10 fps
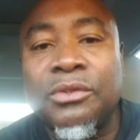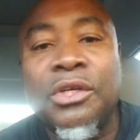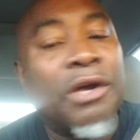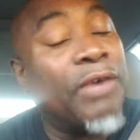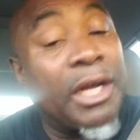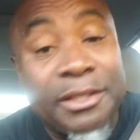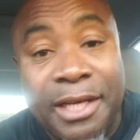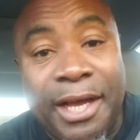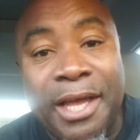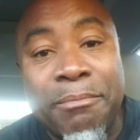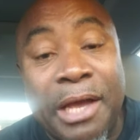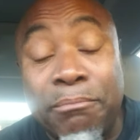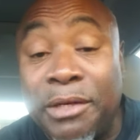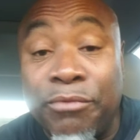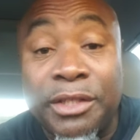of our time have
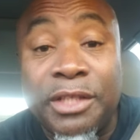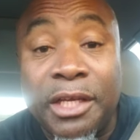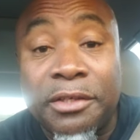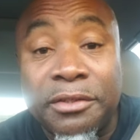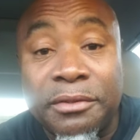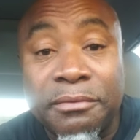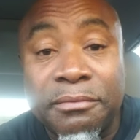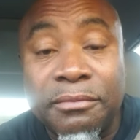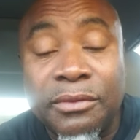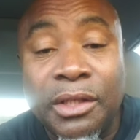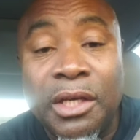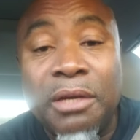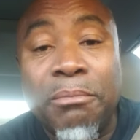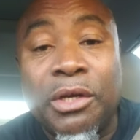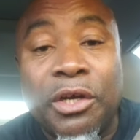been risk takers.
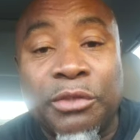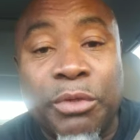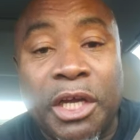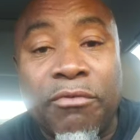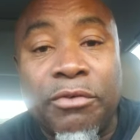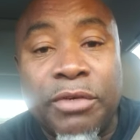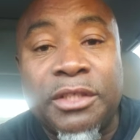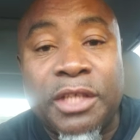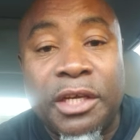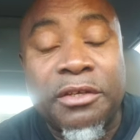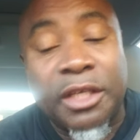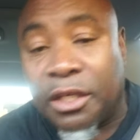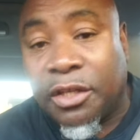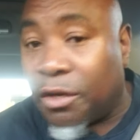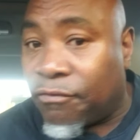Because with every risk taker there
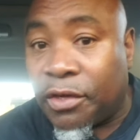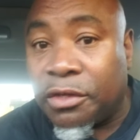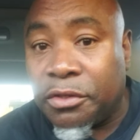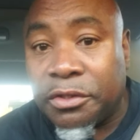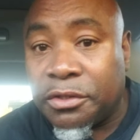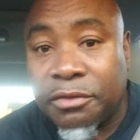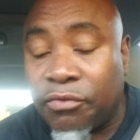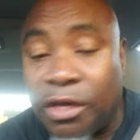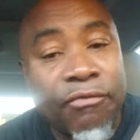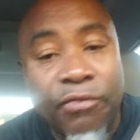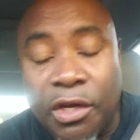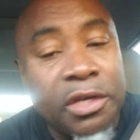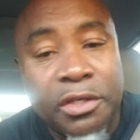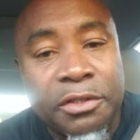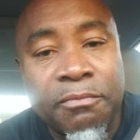there are failures. There are
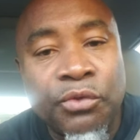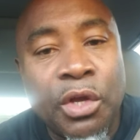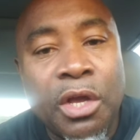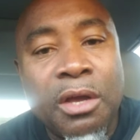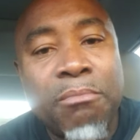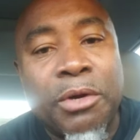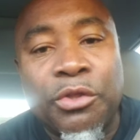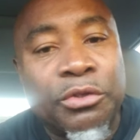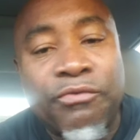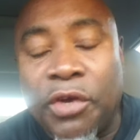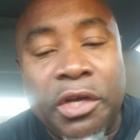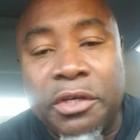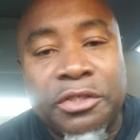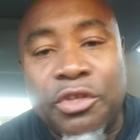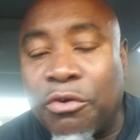failures. But those
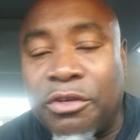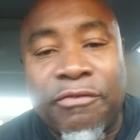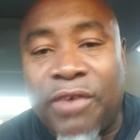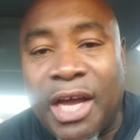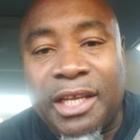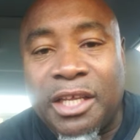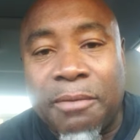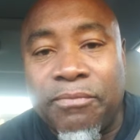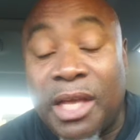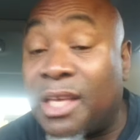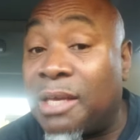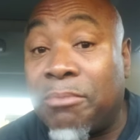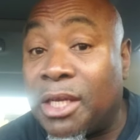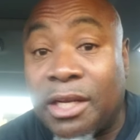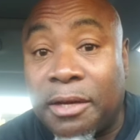failures don't define them. They keep
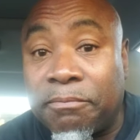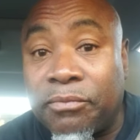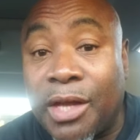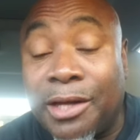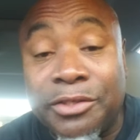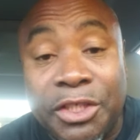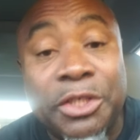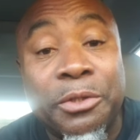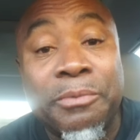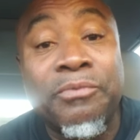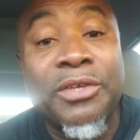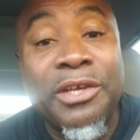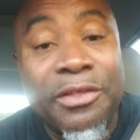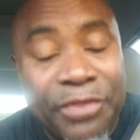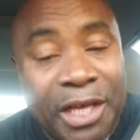getting up until
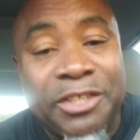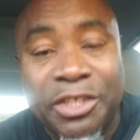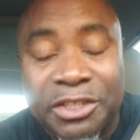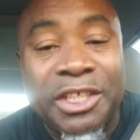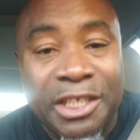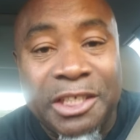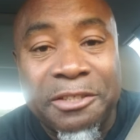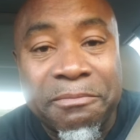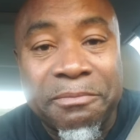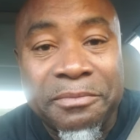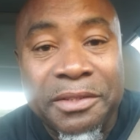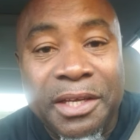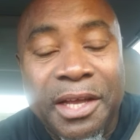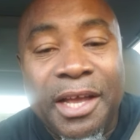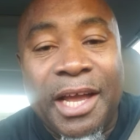they succeed.
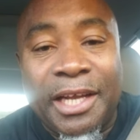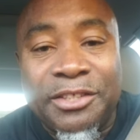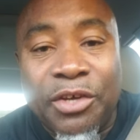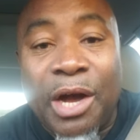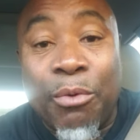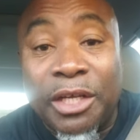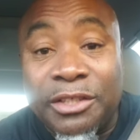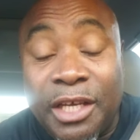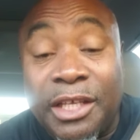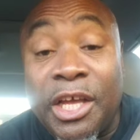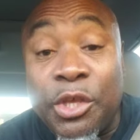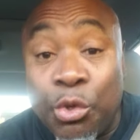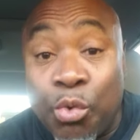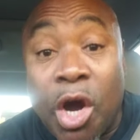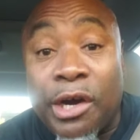And so I want to say that
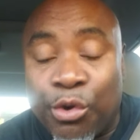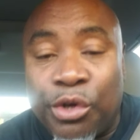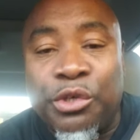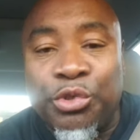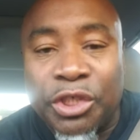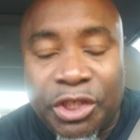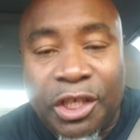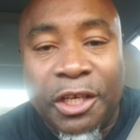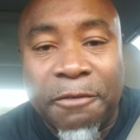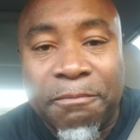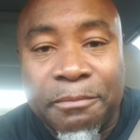you are going to succeed.